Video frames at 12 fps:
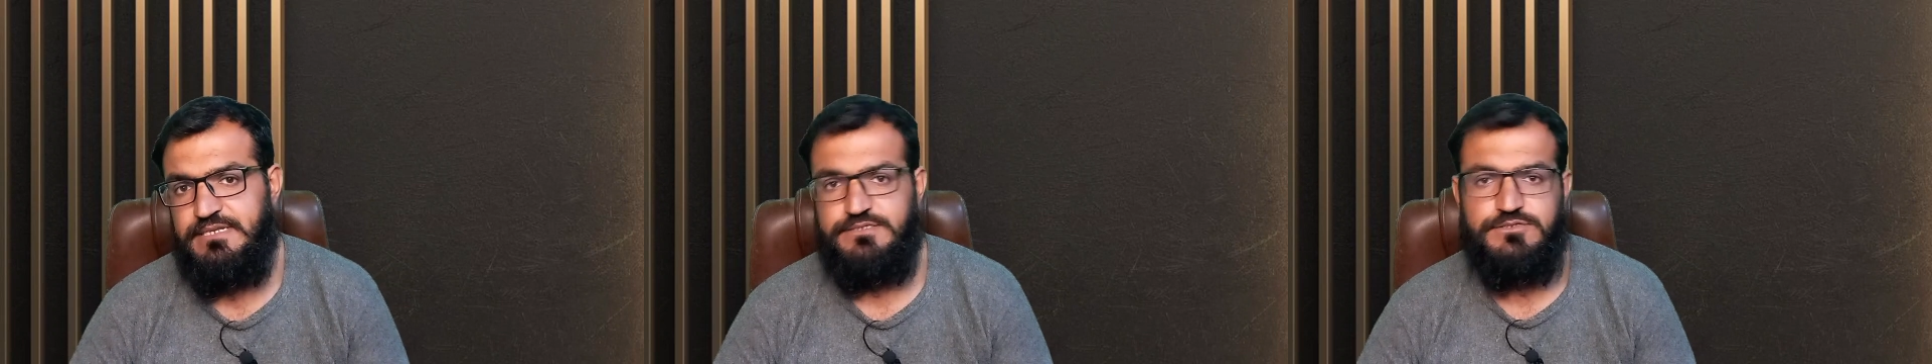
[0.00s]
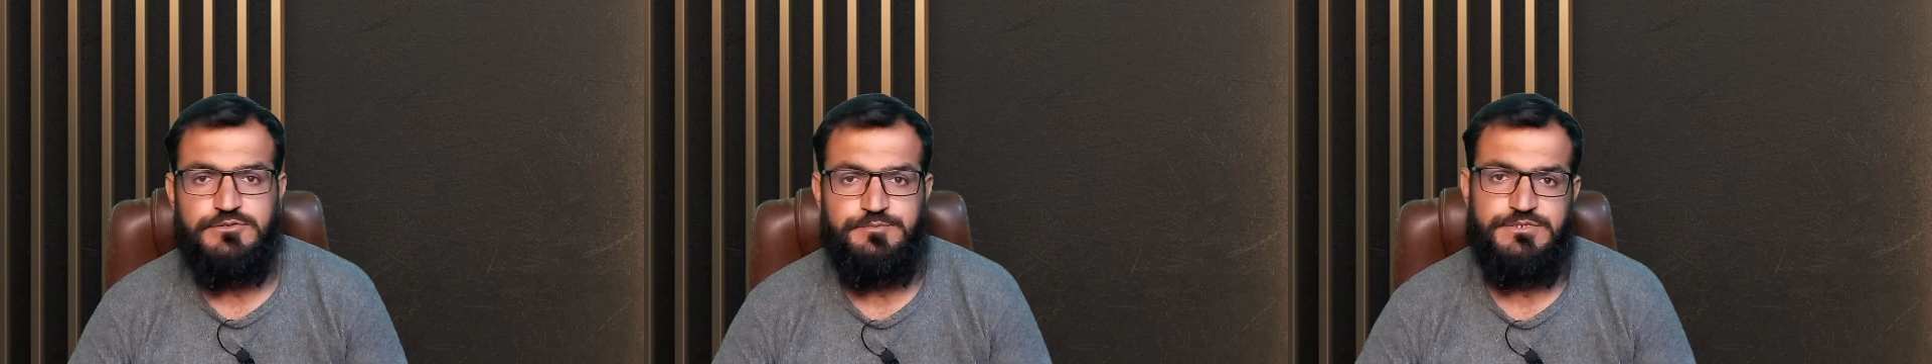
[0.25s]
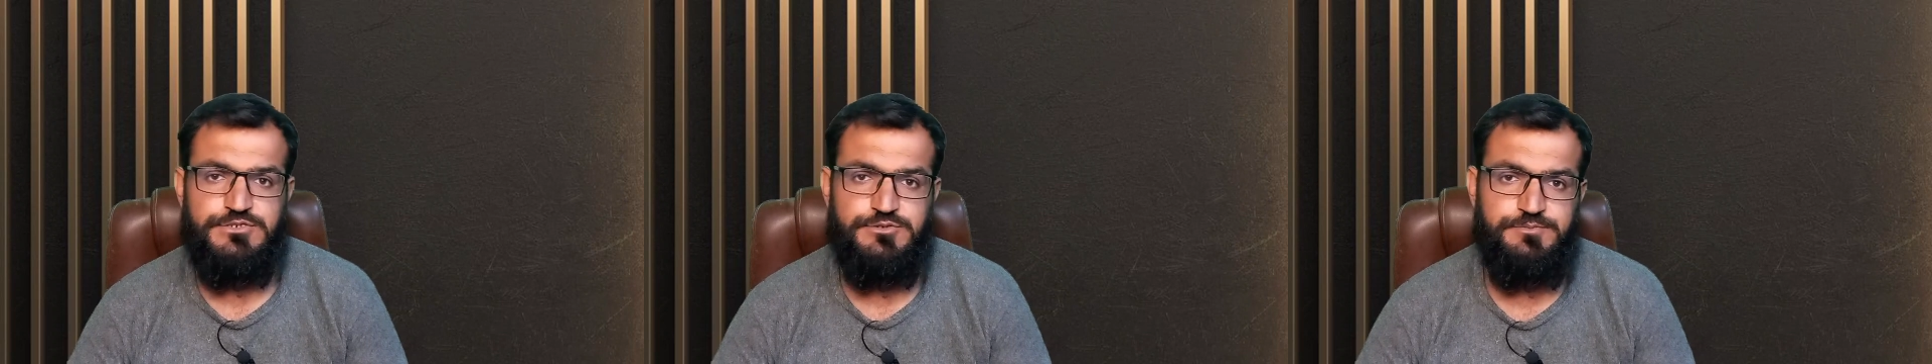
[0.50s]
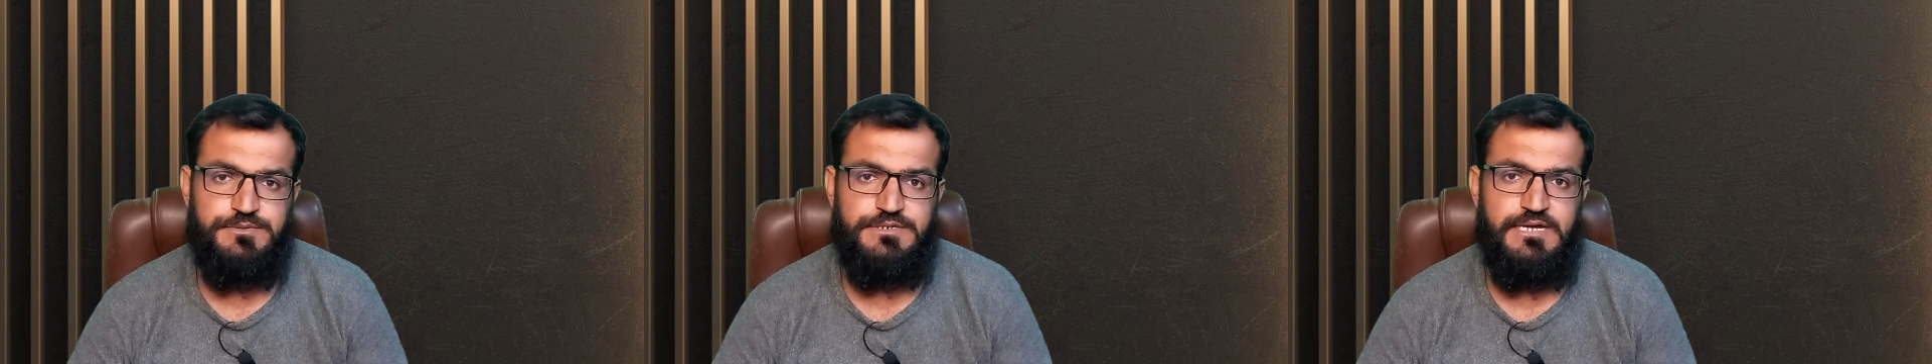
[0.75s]
a
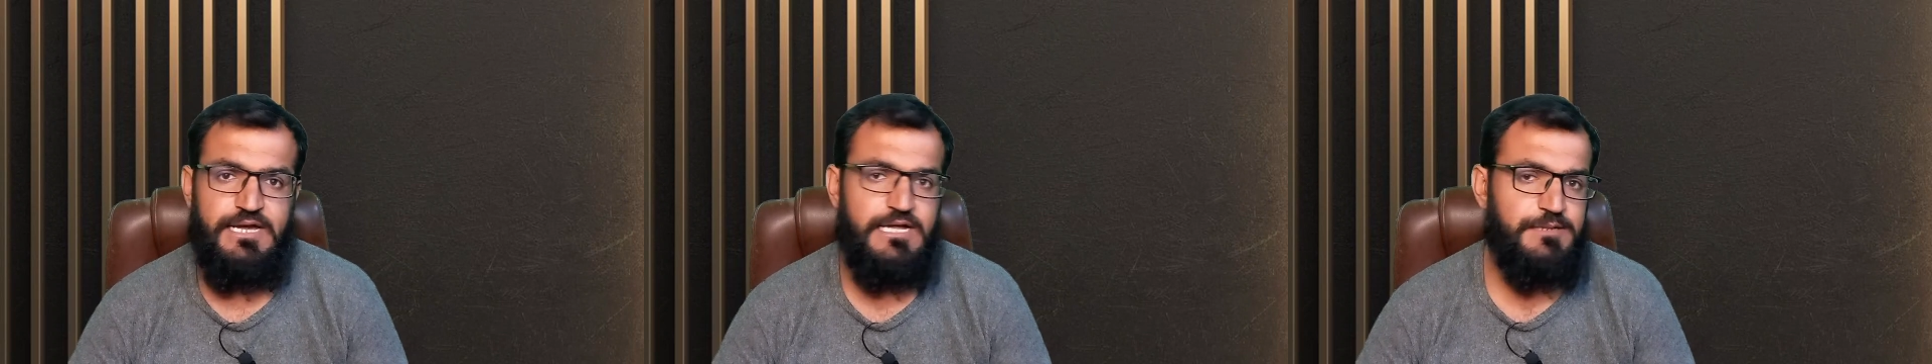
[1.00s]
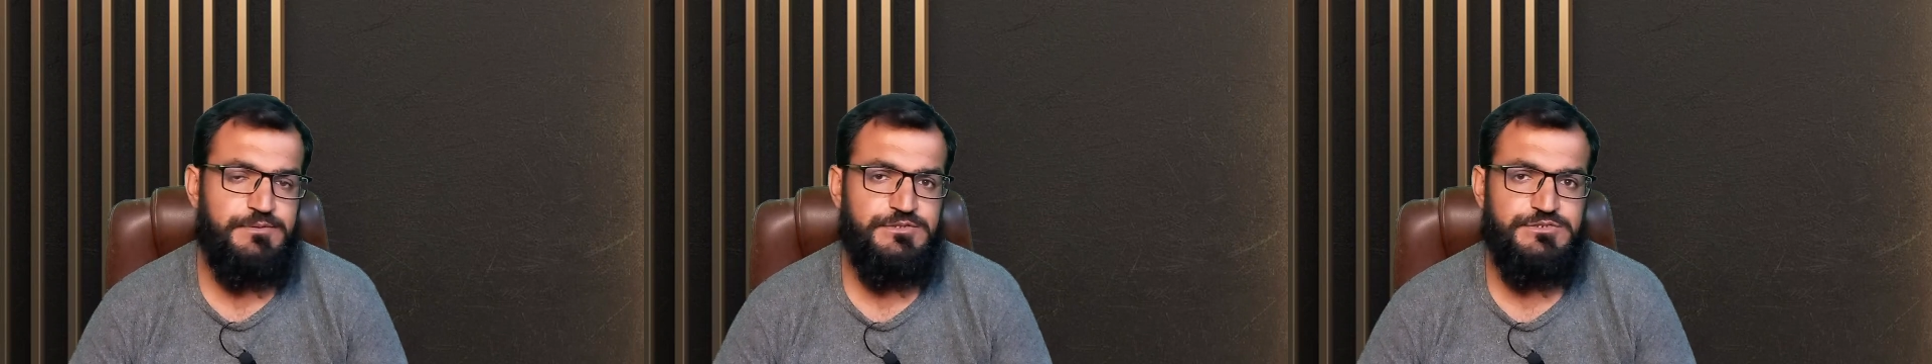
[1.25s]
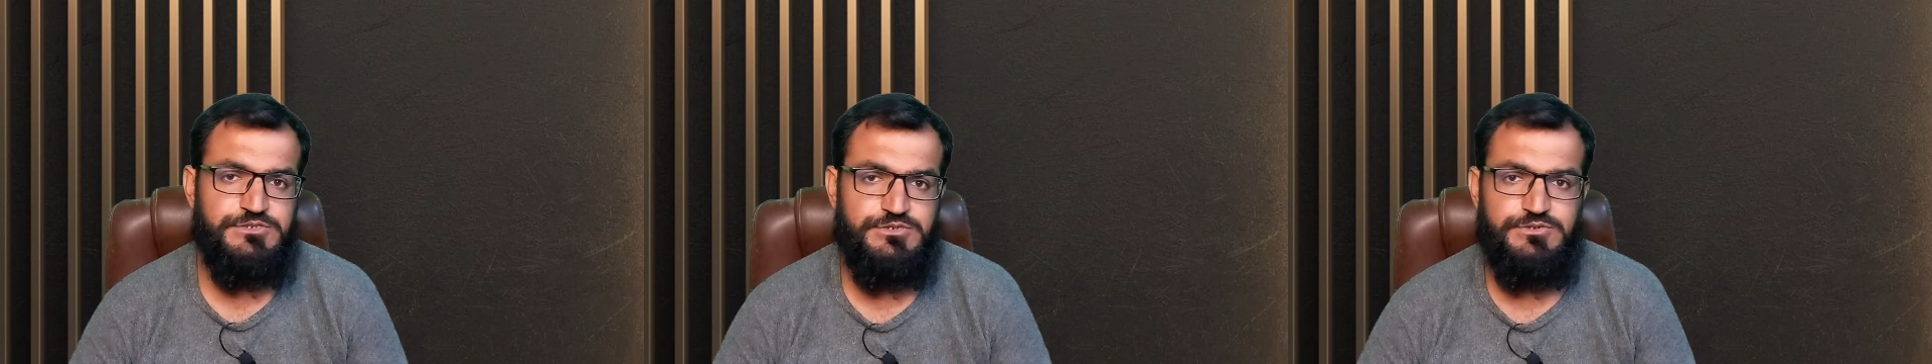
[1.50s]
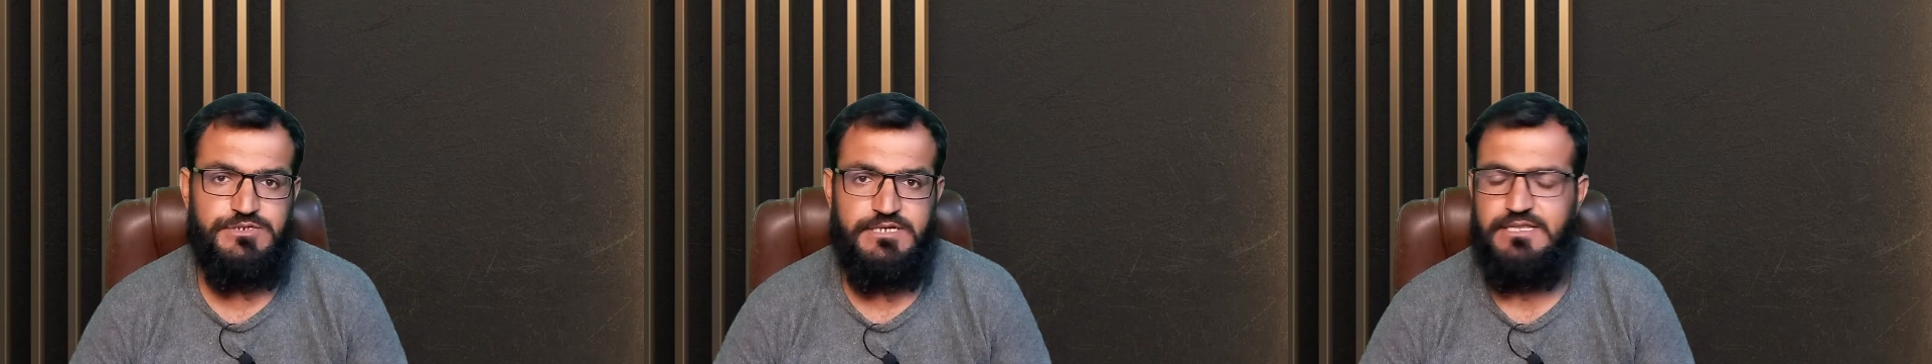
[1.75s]
super helpful
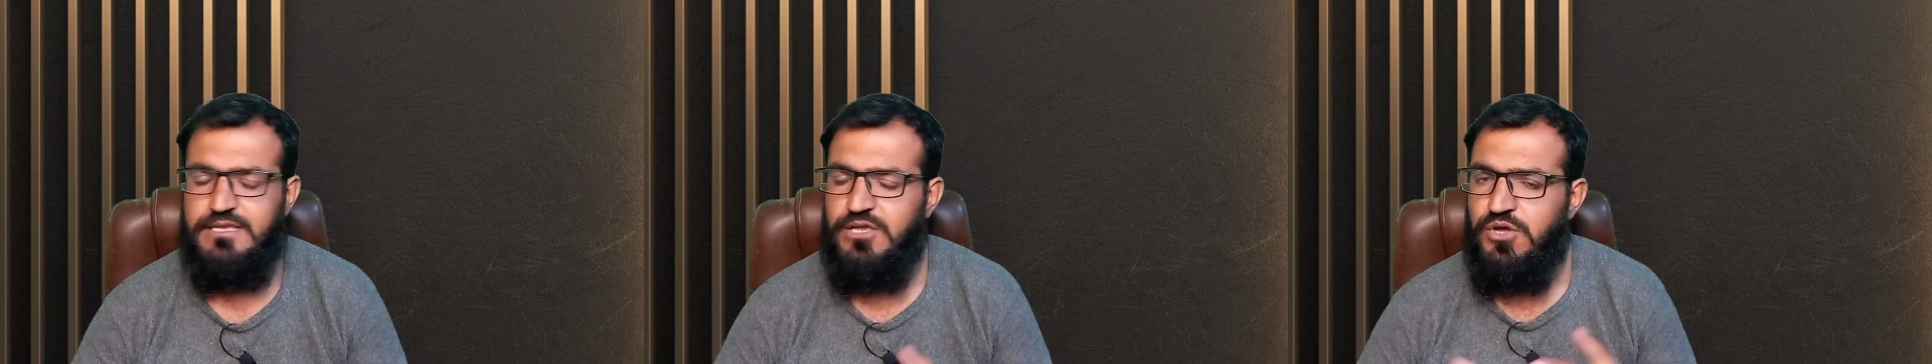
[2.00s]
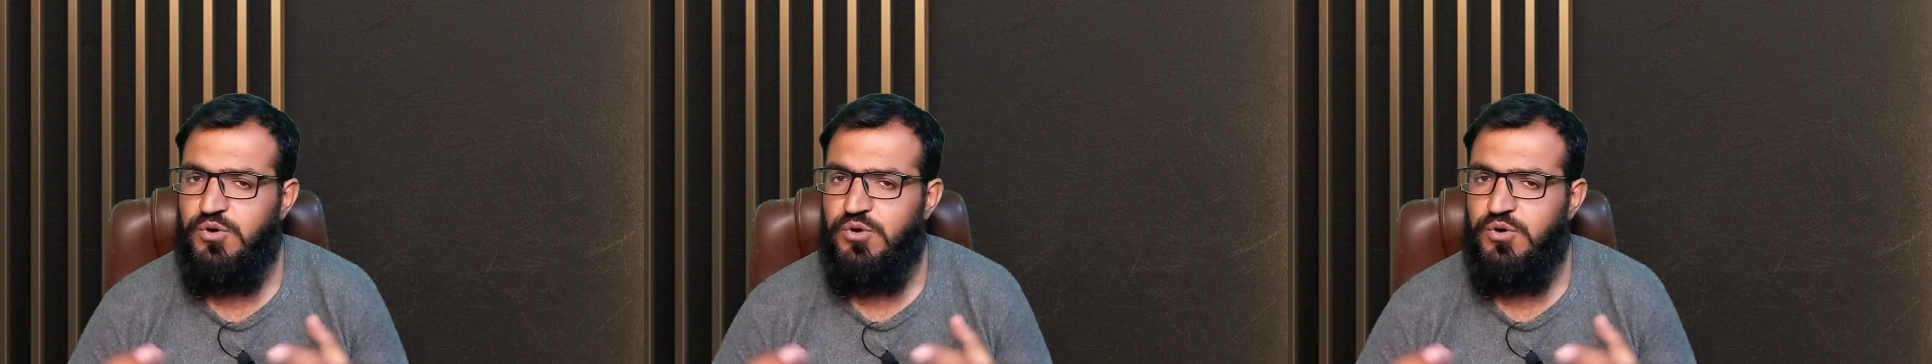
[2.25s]
tutorial.